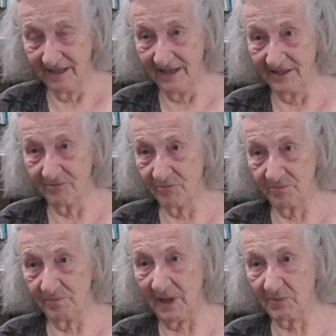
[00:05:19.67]

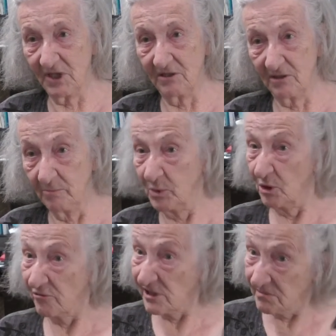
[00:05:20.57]
and perhaps a little
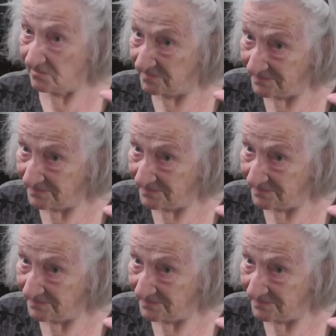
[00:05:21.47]
boring.